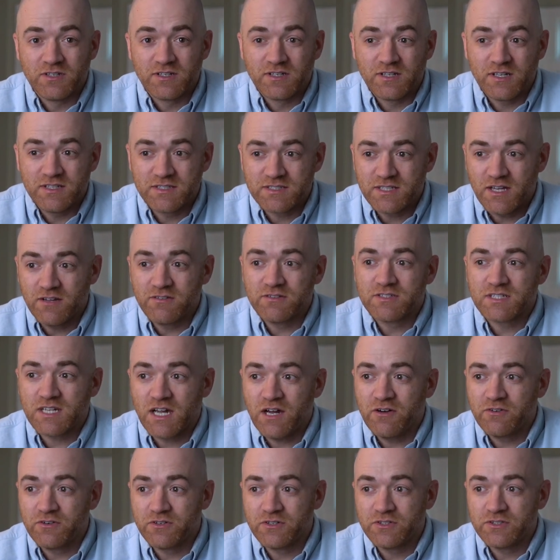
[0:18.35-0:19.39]
It sounds
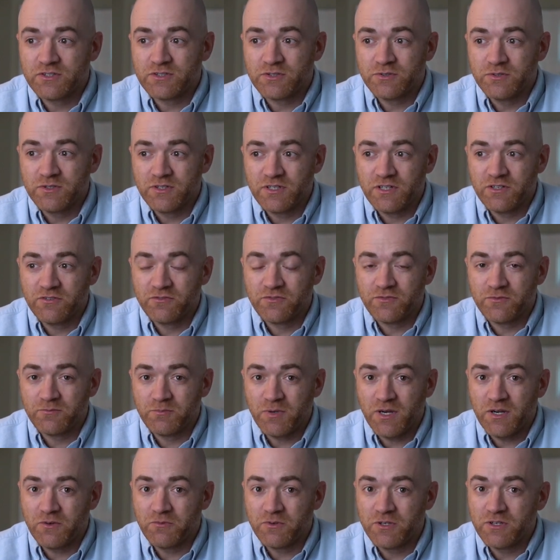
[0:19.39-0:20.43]
counterintuitive,
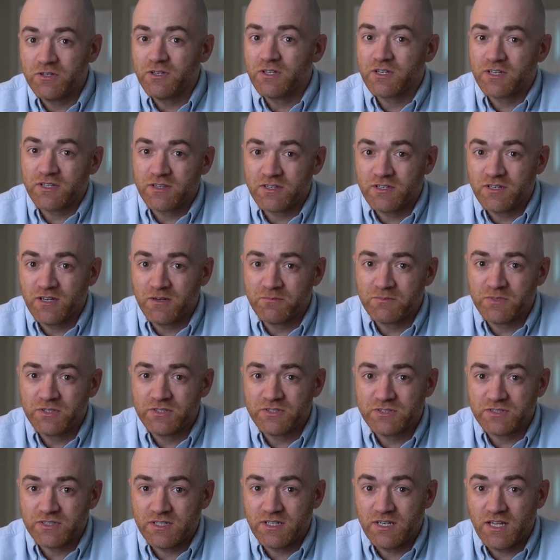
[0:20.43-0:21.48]
but when you look at the
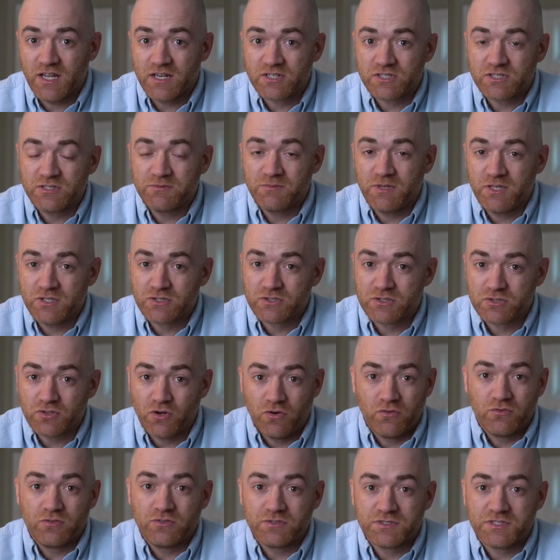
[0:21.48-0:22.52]
numbers, it actually makes
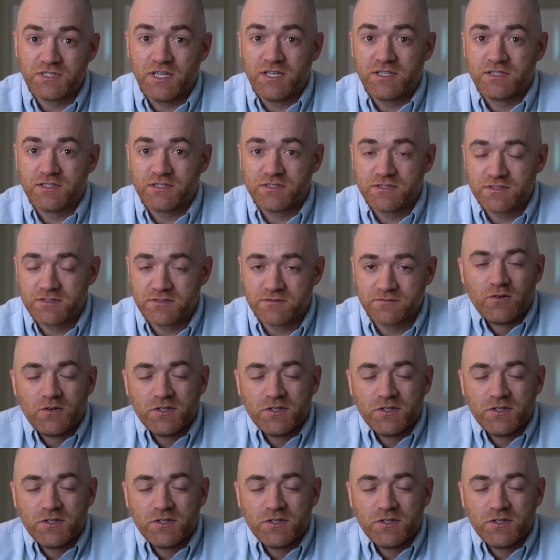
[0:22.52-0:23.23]
total sense.